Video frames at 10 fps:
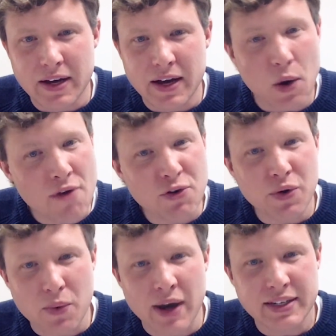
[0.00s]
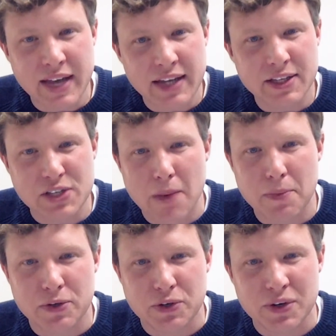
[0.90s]
However, we wanted to take this
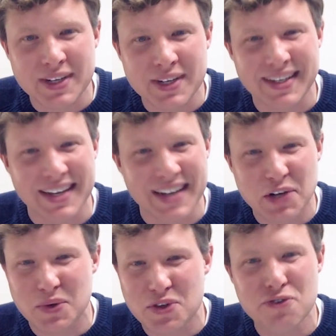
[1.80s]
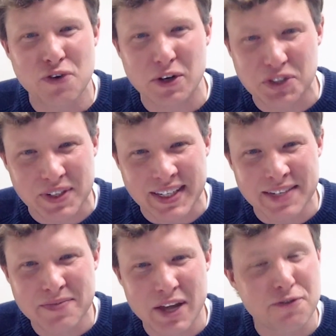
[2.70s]
opportunity to connect with you
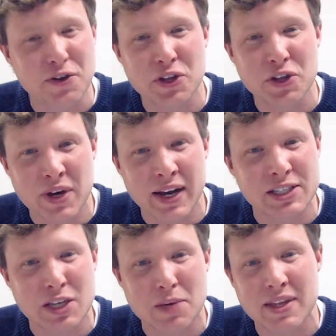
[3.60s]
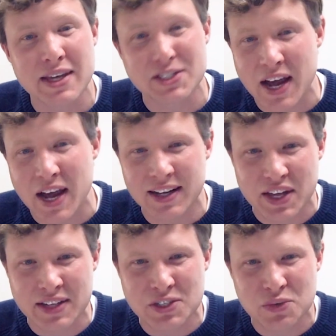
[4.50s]
virtually and fill you in on some of the exciting
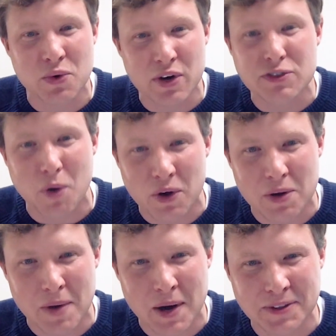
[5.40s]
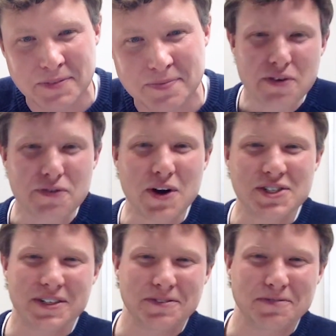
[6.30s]
things we would have spoke about.
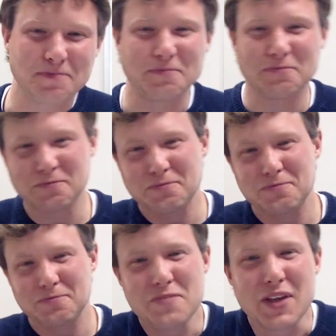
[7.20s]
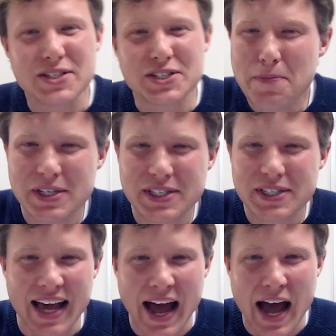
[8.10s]
First, CPC
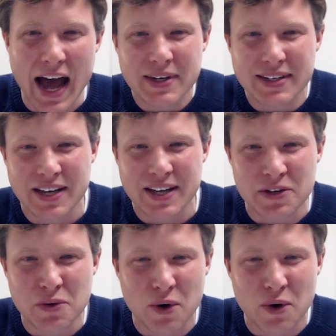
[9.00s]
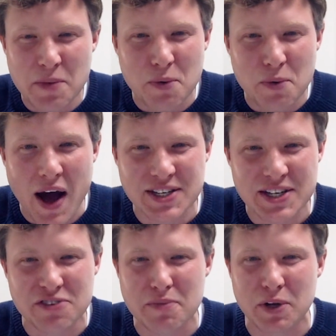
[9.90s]
is happy to tell you we're in the
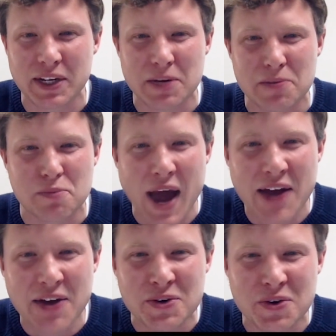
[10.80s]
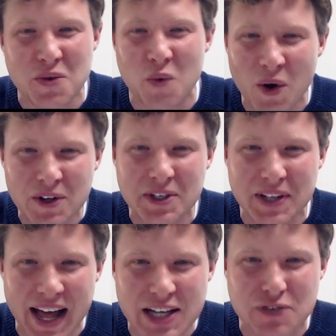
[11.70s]
process of building a brand new
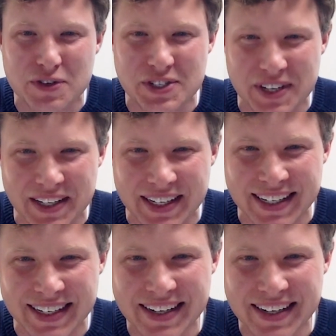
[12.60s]
world-class facility,